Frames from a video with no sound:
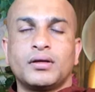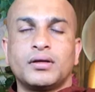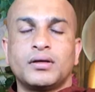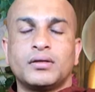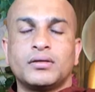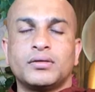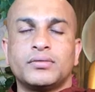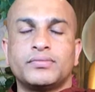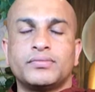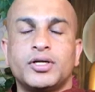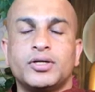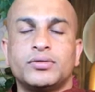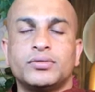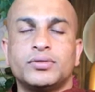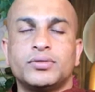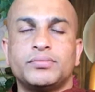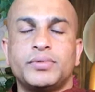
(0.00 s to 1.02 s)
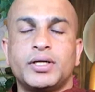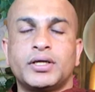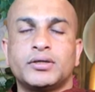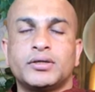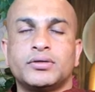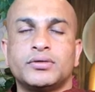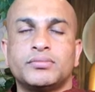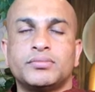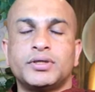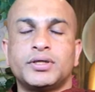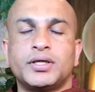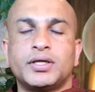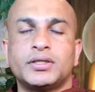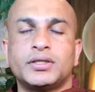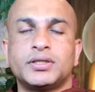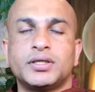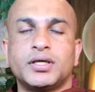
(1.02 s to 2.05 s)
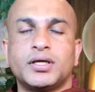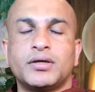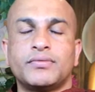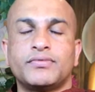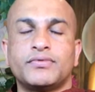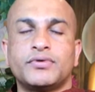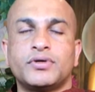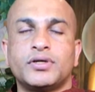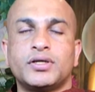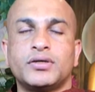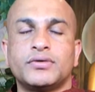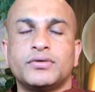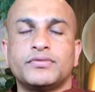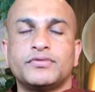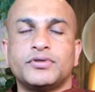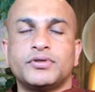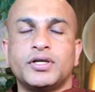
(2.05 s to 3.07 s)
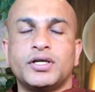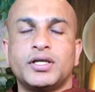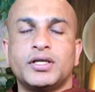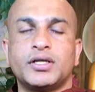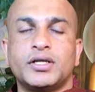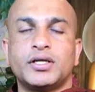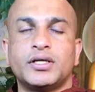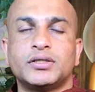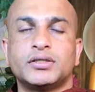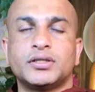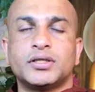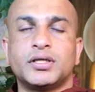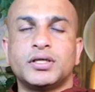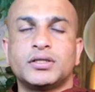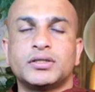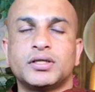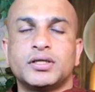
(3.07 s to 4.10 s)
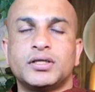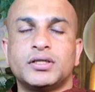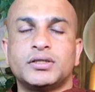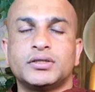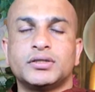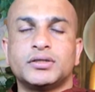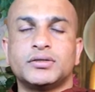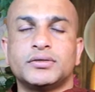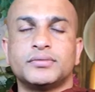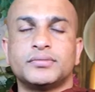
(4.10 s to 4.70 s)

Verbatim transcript: And follow the pattern of the rising and falling of your inhalation, exhalation.